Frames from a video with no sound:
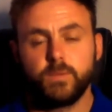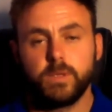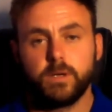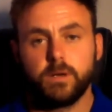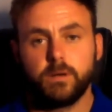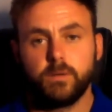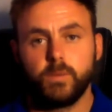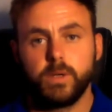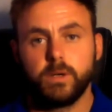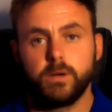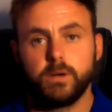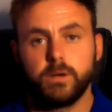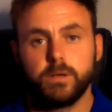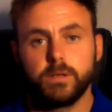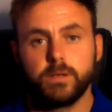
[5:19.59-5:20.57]
We
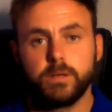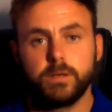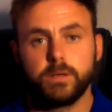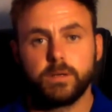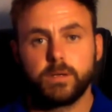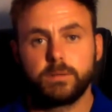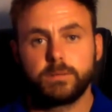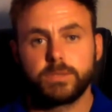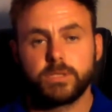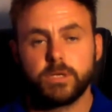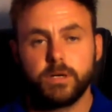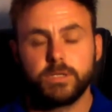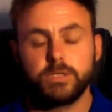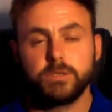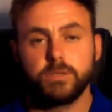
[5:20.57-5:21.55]
are
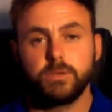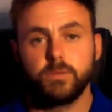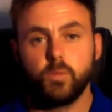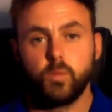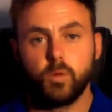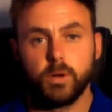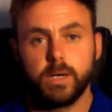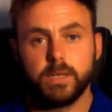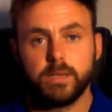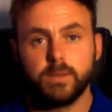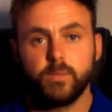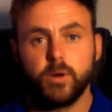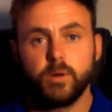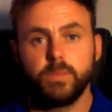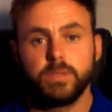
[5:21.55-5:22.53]
starting to walk at the
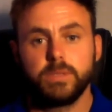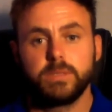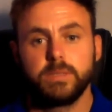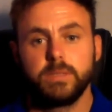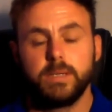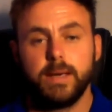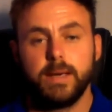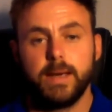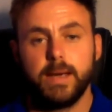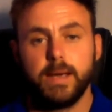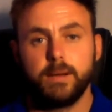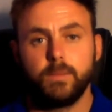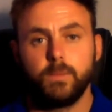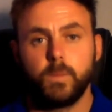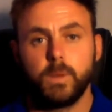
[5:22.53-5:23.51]
moment,
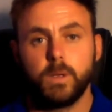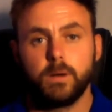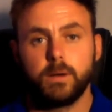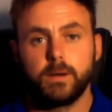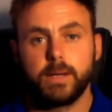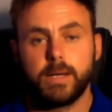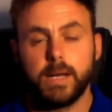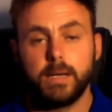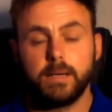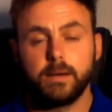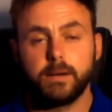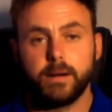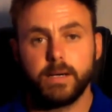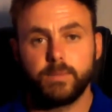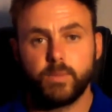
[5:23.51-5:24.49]
and we are gaining
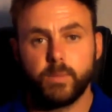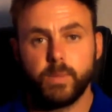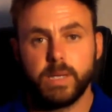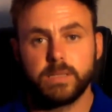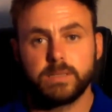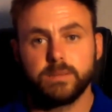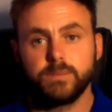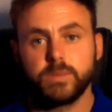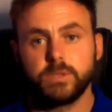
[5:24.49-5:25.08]
great momentum.